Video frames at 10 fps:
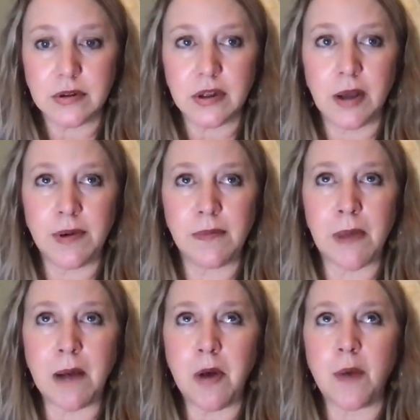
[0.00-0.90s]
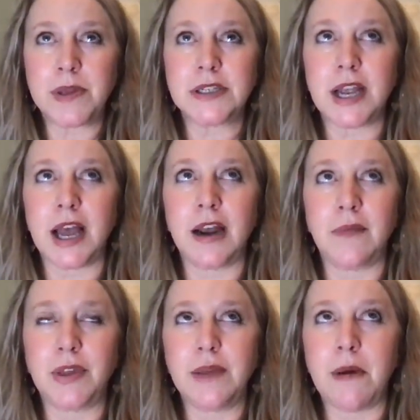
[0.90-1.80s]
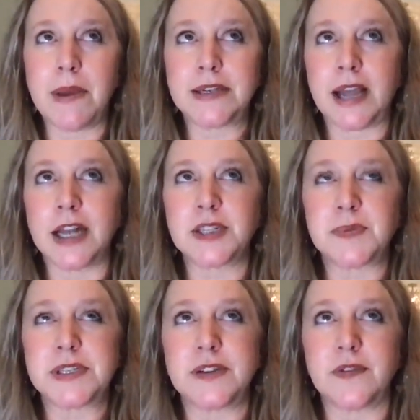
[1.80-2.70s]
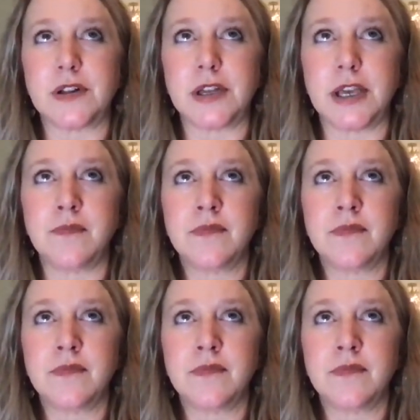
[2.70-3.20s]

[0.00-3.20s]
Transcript: I mean, my mom and dad. I'm thinking about my dad specifically.